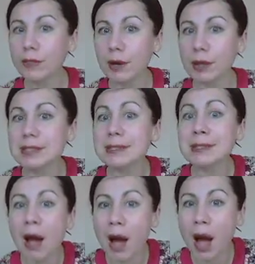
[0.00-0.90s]
Well, there
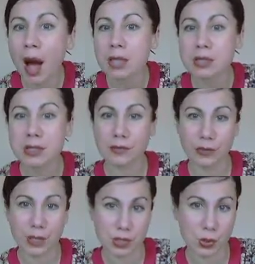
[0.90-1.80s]
are
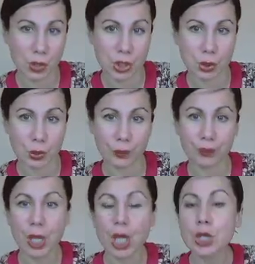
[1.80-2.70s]
tons of things you can do.